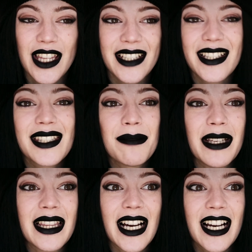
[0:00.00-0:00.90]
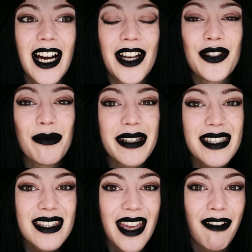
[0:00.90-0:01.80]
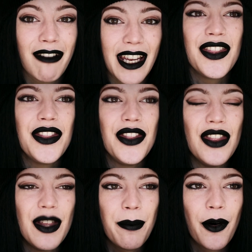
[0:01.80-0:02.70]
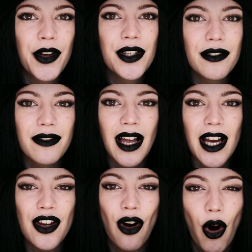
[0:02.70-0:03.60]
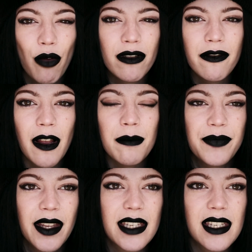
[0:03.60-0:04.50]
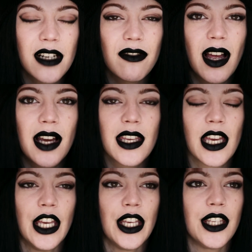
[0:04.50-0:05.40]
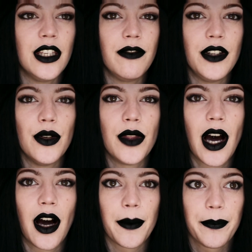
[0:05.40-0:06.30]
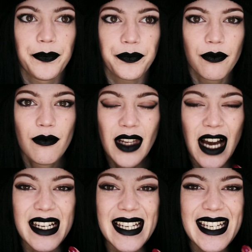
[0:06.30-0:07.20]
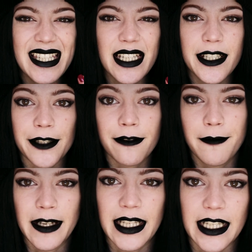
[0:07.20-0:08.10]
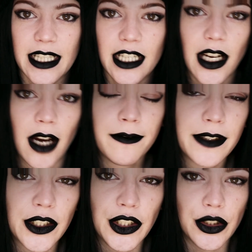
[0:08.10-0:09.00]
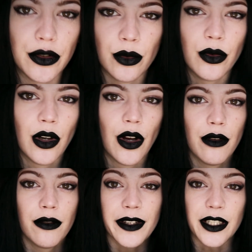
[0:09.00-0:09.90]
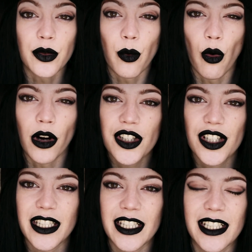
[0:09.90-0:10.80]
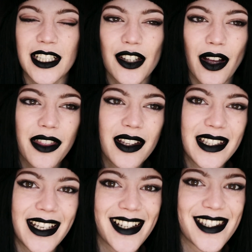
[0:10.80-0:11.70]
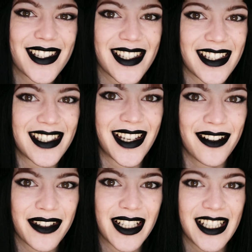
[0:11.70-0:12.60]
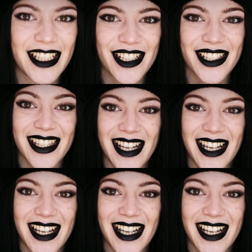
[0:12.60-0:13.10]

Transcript: that doesn't mean that cannot be scary. The point of like horror films is kind of like give you that uneasiness feeling after you finish watching it. So I think The Exorcist definitely does